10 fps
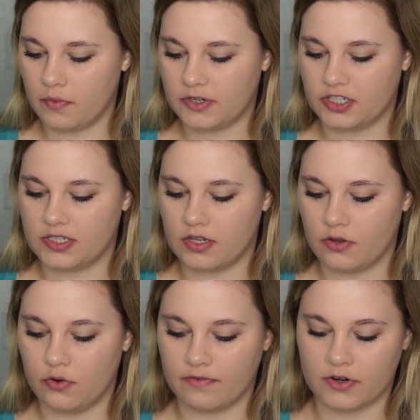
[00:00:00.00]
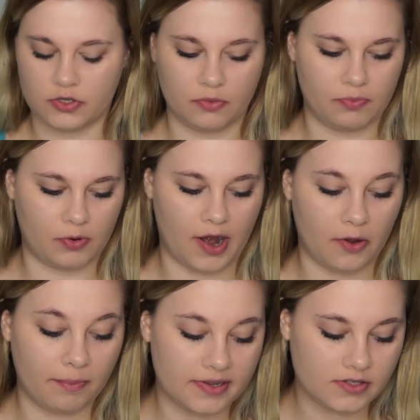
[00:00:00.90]
which is the Universal
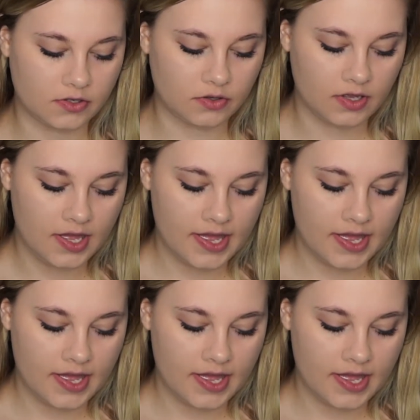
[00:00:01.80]
Brow Pencil.